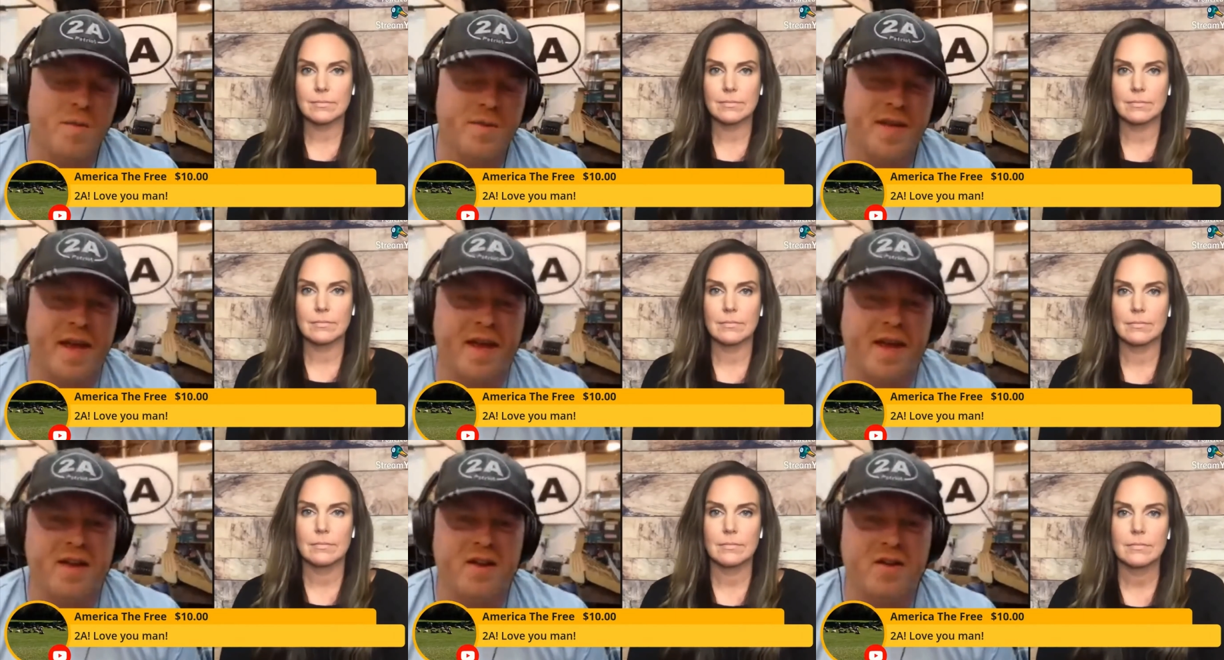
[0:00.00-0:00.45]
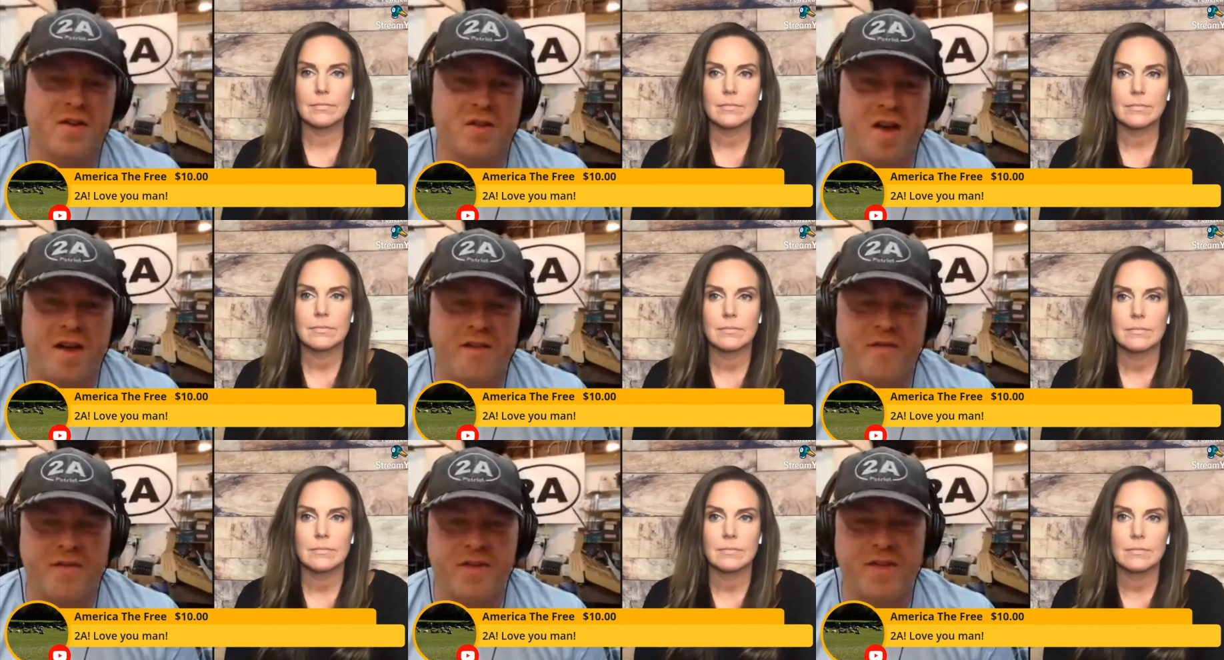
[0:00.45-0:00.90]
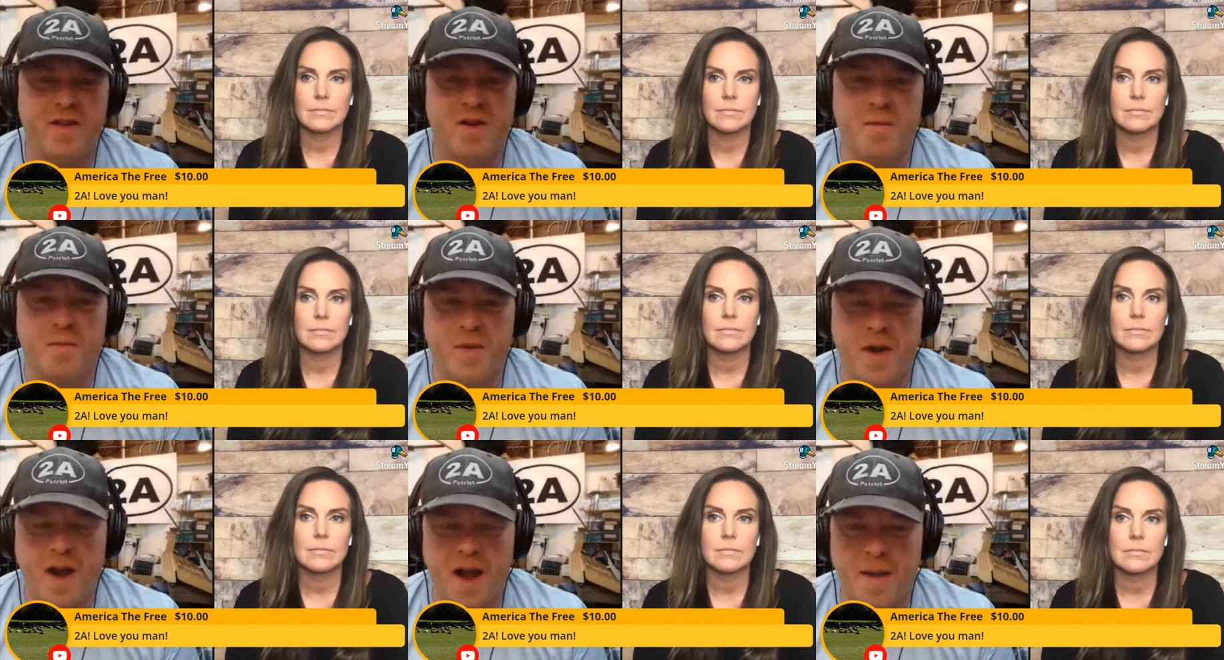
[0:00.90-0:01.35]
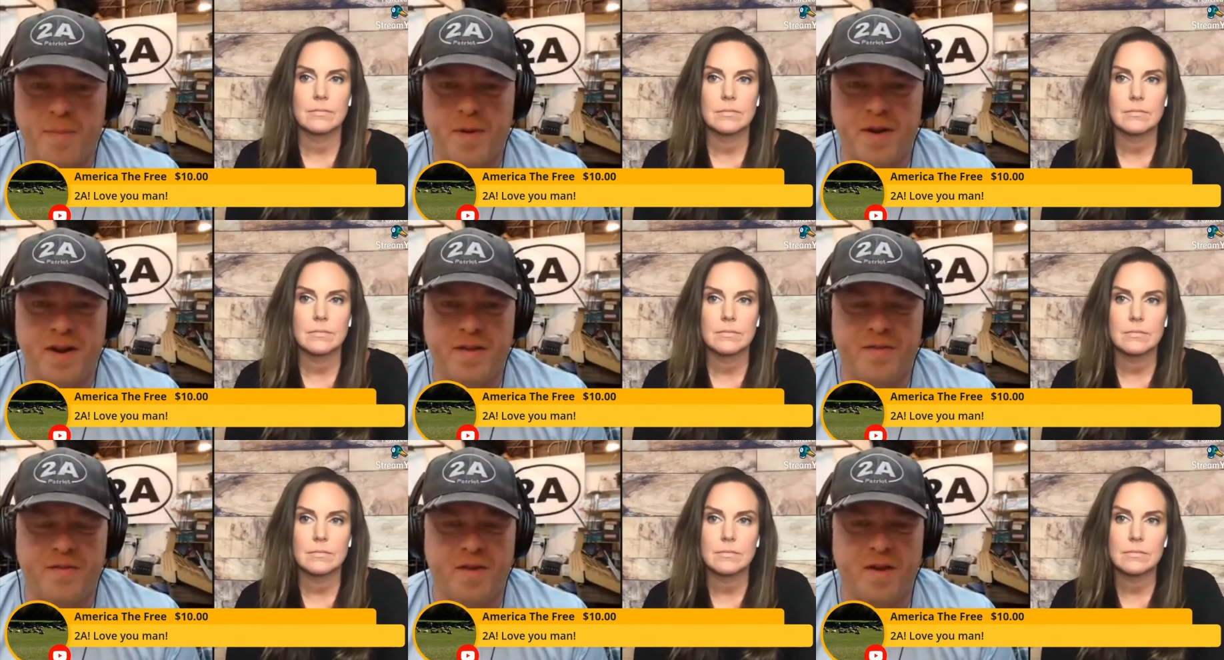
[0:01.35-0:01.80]
Speaker 1: taking your lawfully owned
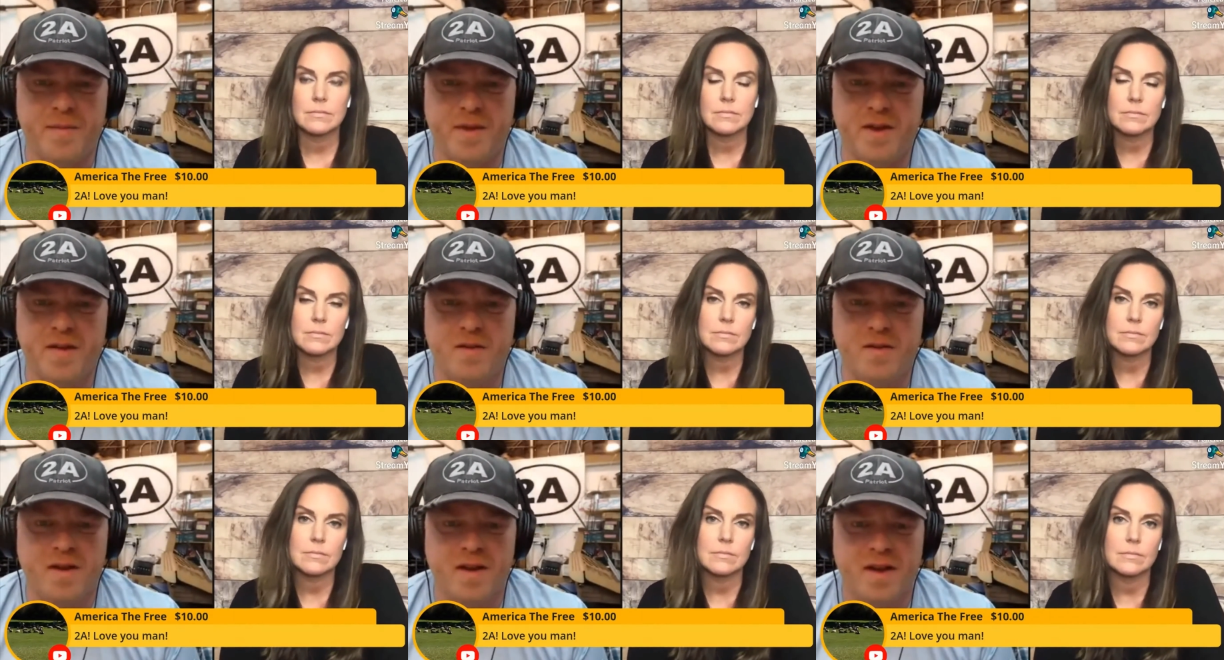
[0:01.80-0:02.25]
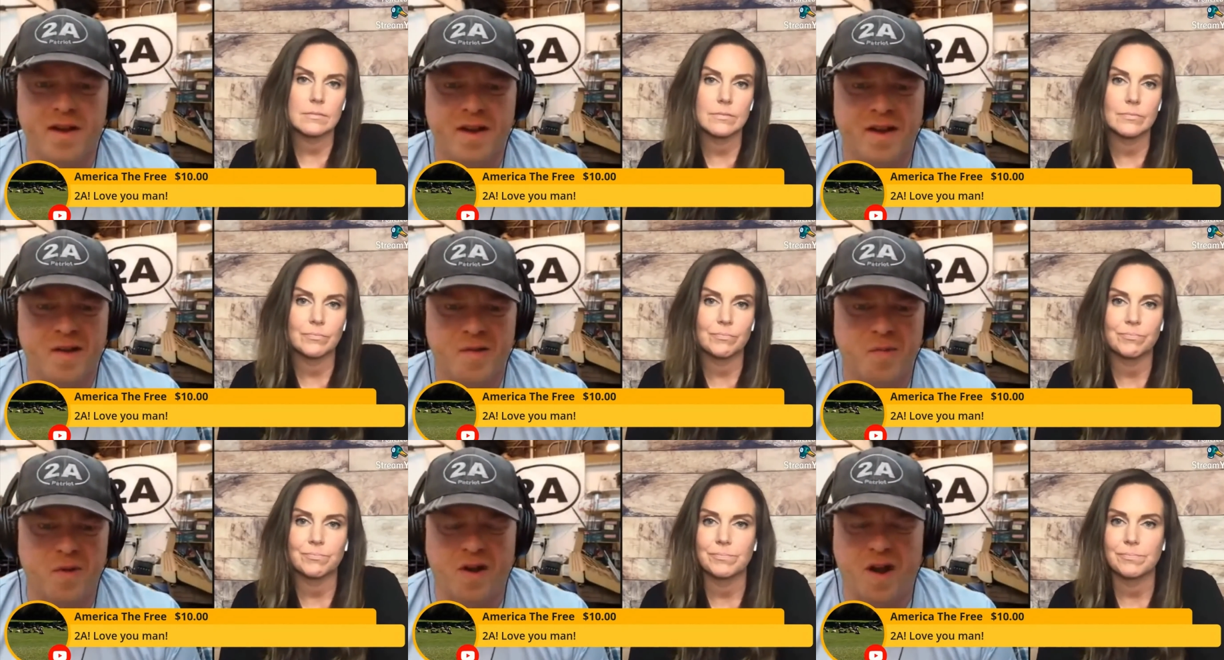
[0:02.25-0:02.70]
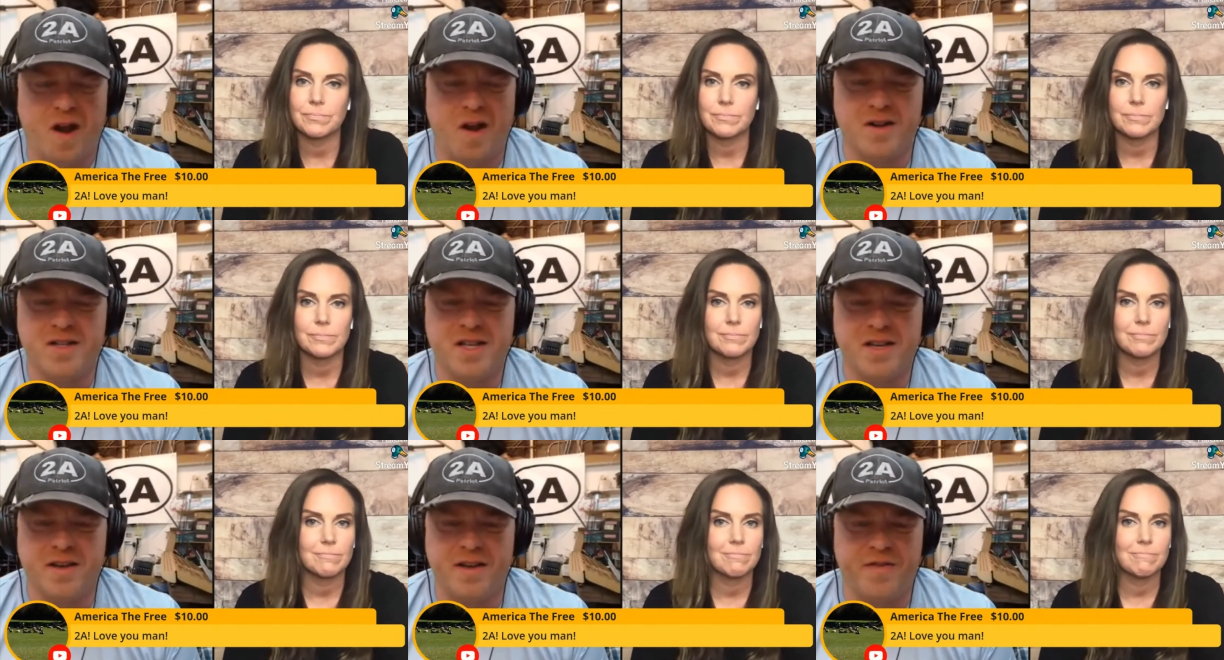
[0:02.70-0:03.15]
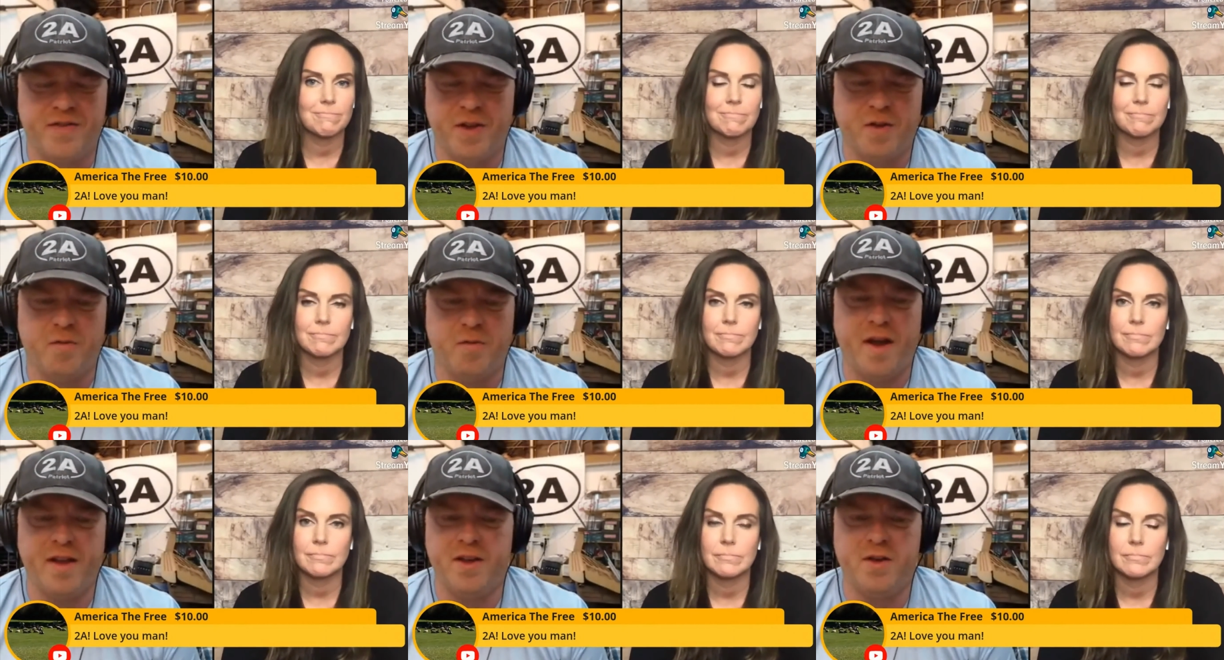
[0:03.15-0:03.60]
property from you, regardless of if
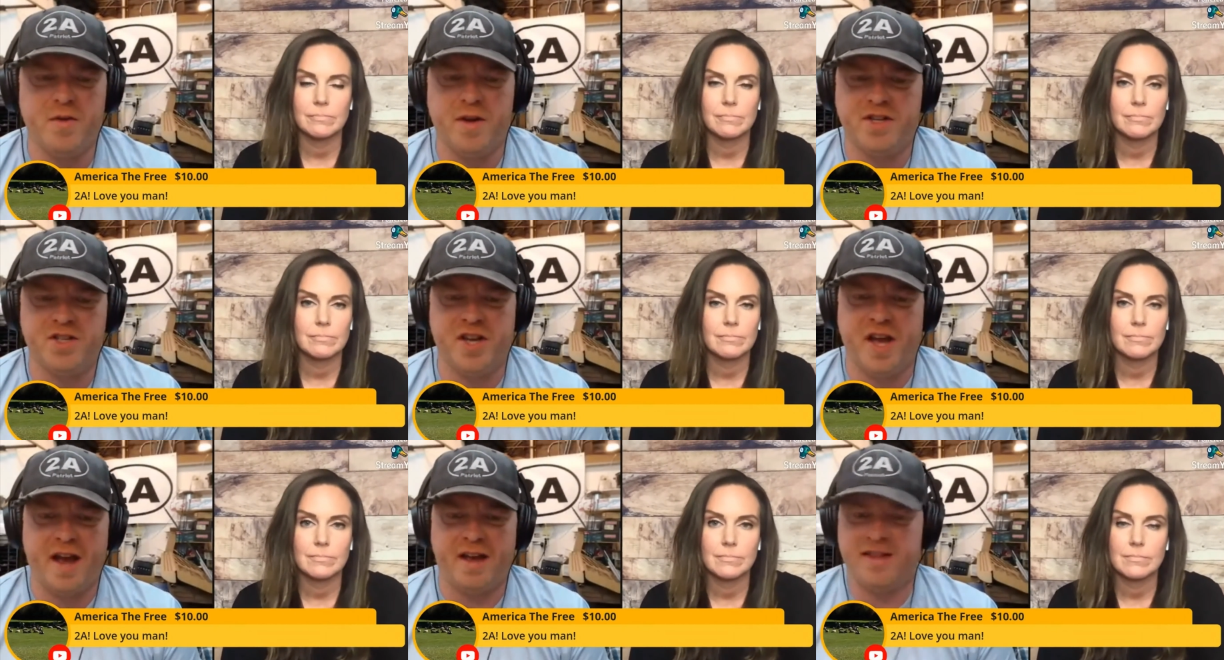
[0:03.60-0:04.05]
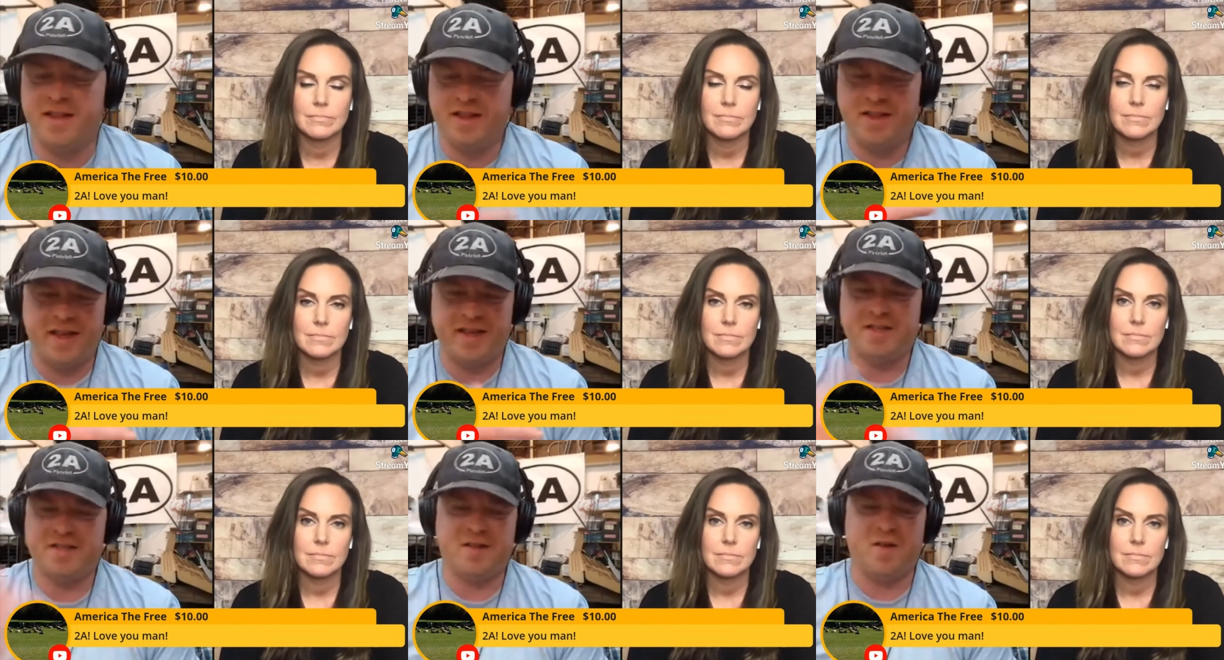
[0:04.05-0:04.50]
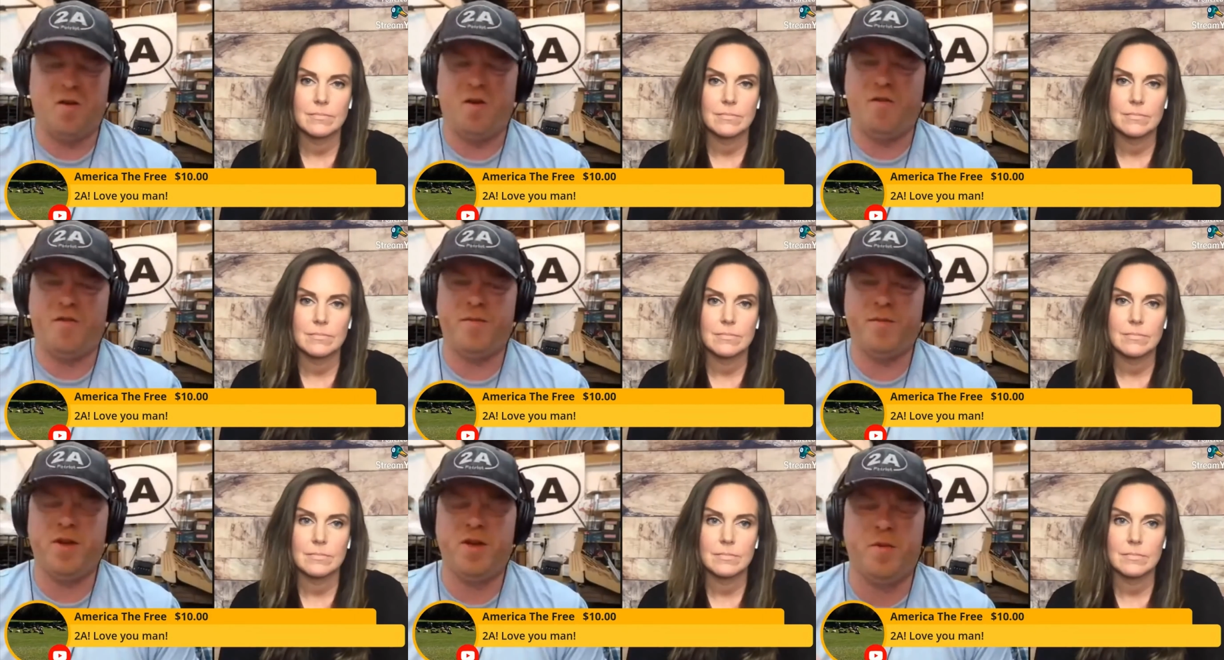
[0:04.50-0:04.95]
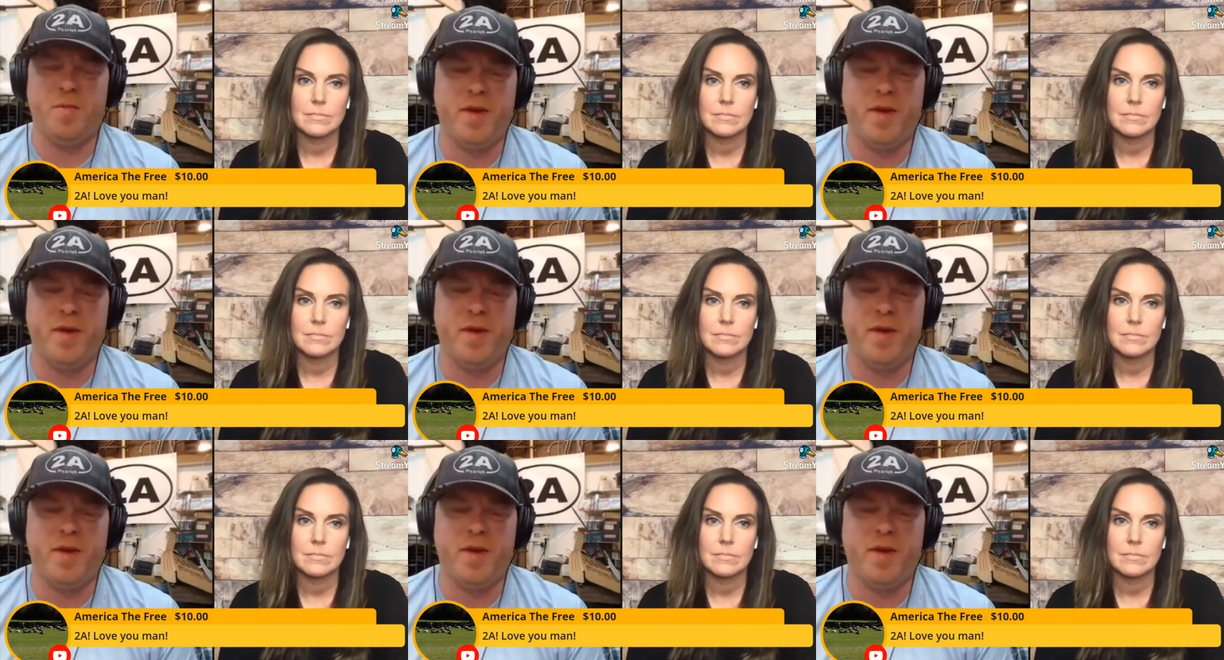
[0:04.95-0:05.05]
they're writing you a check that they stole from you to